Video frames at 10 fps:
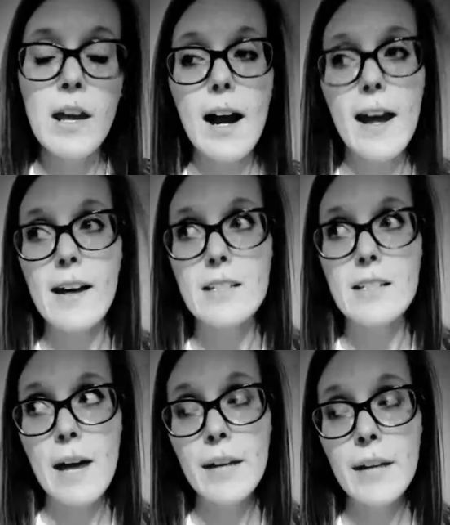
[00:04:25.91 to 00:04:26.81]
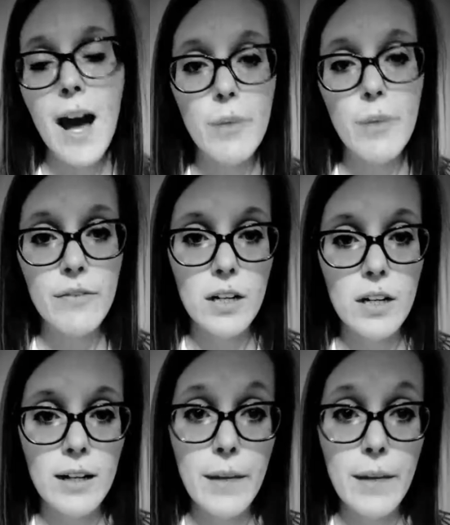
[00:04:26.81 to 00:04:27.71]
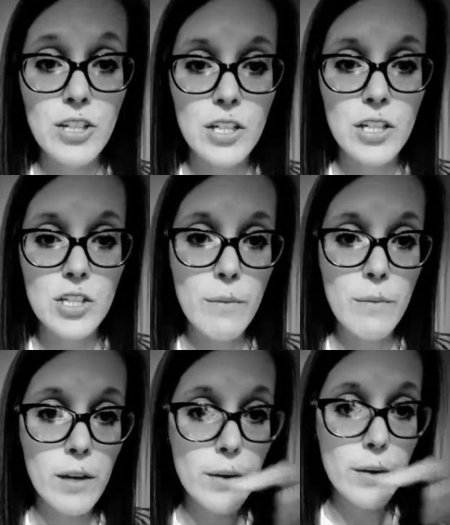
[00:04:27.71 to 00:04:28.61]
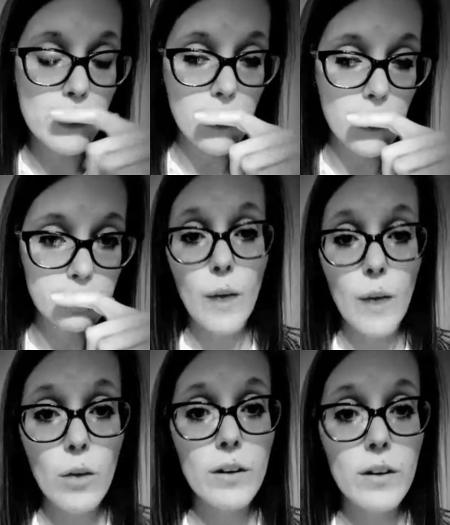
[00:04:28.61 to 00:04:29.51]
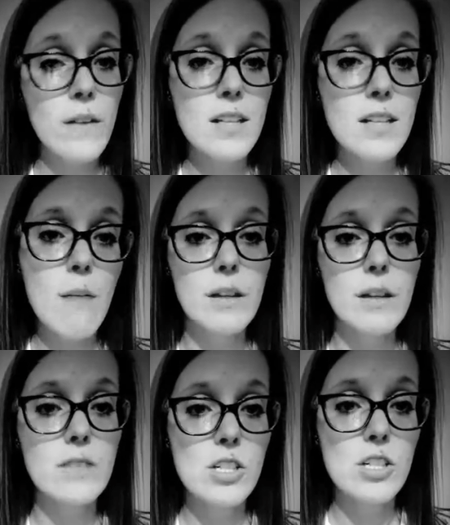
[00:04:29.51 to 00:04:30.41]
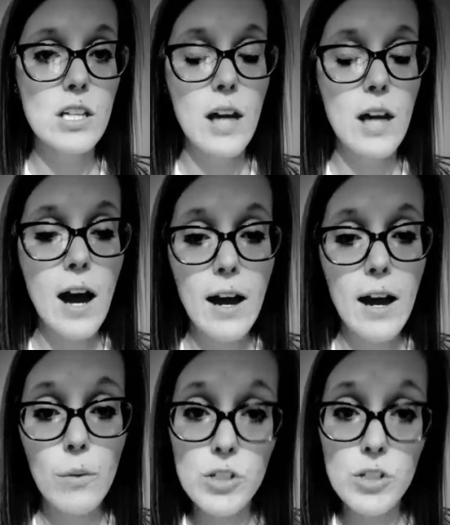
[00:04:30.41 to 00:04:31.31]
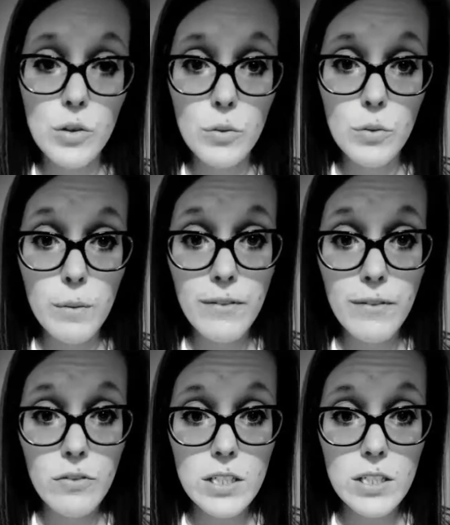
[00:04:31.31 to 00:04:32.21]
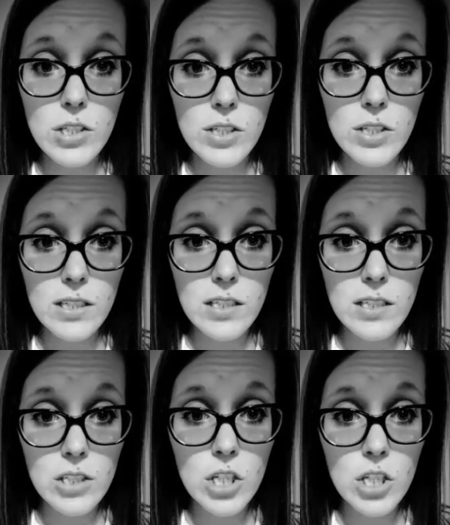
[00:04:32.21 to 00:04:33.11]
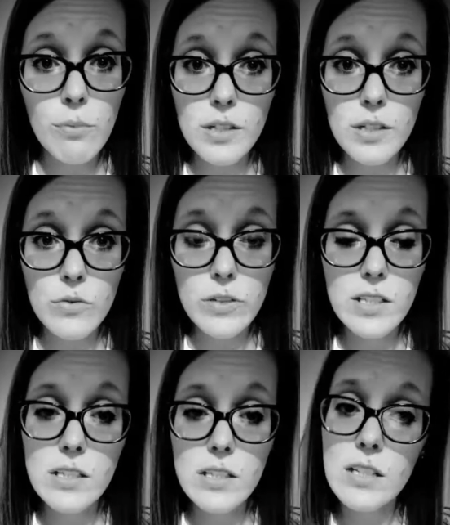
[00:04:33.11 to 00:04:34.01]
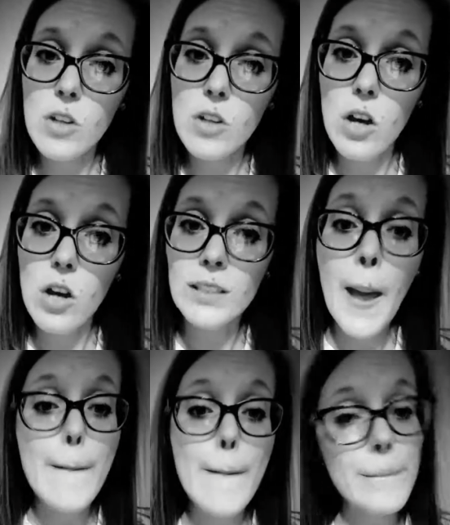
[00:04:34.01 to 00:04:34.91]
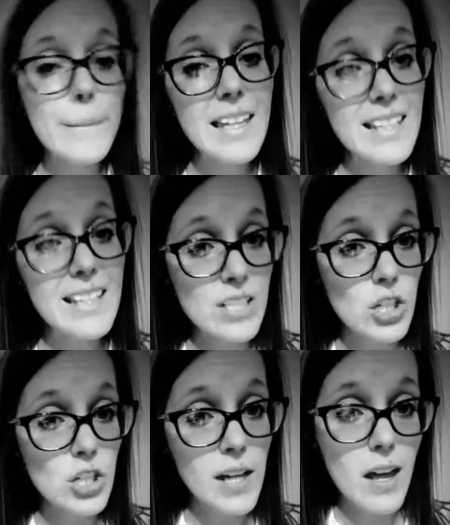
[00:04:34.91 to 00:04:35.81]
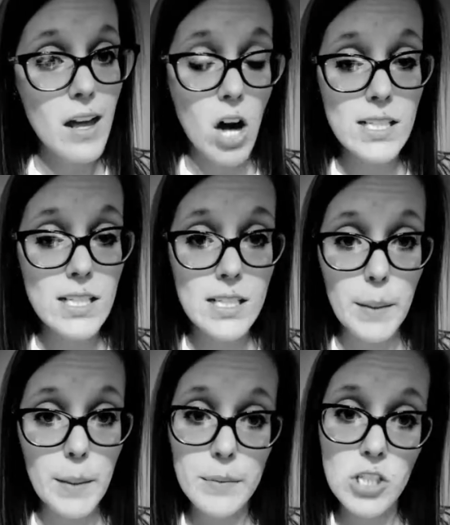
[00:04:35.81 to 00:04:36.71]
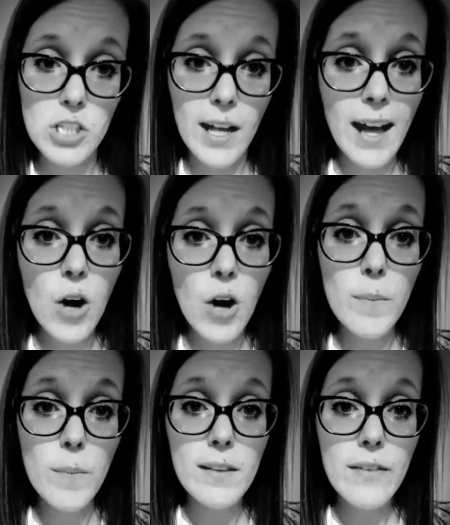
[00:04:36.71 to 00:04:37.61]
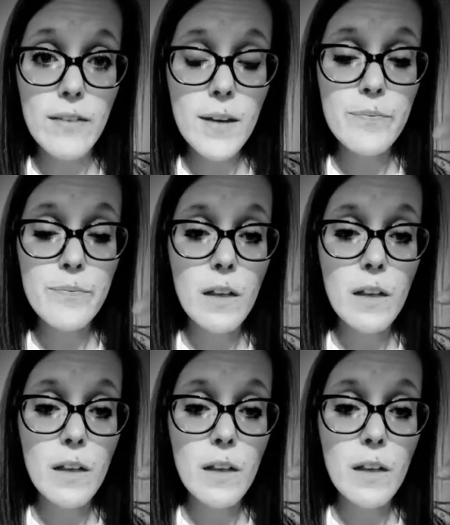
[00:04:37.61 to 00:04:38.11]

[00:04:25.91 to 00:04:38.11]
And I'm going to hop off here, and I'm actually going to show you my computer screen. While we're on the topic of DigCit, I want to show you one of my favorite digital citizenship resources, and it's called Be Internet Awesome. Check it out. Hope you love it.